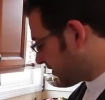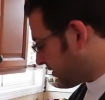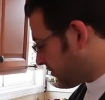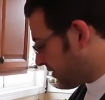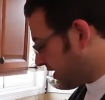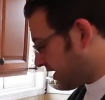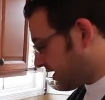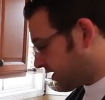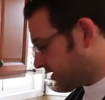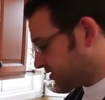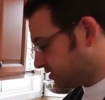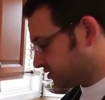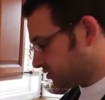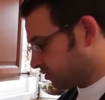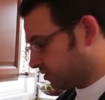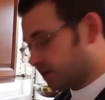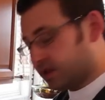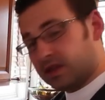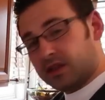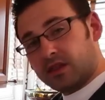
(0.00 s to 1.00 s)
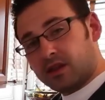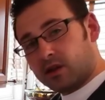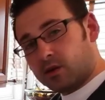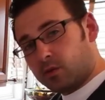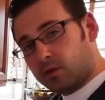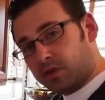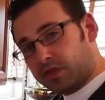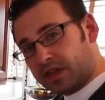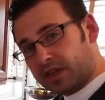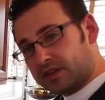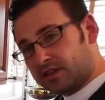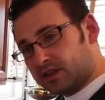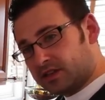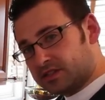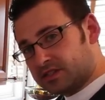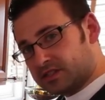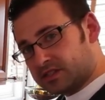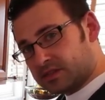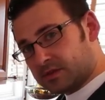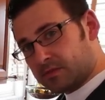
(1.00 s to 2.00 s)
the baking soda in there. What that
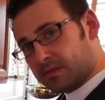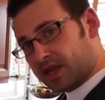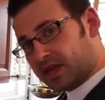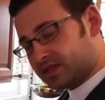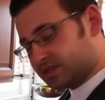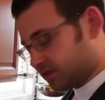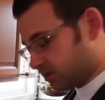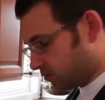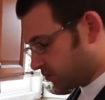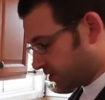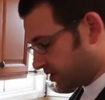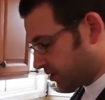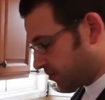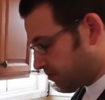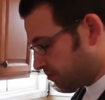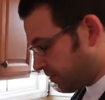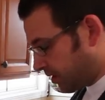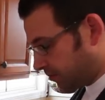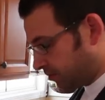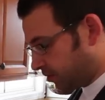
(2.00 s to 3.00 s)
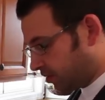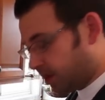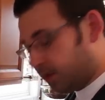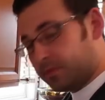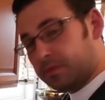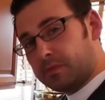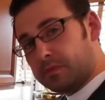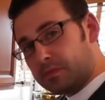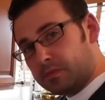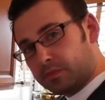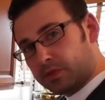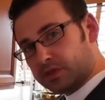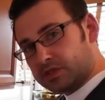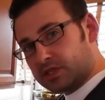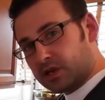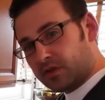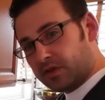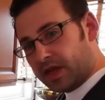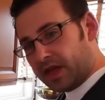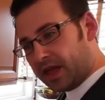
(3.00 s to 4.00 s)
does is it makes it real bubble up,
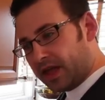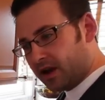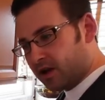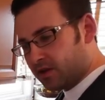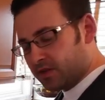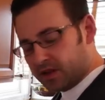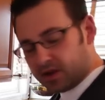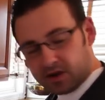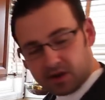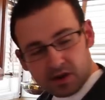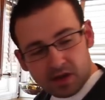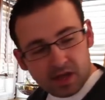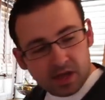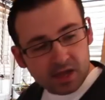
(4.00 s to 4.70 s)
puts all that air in there,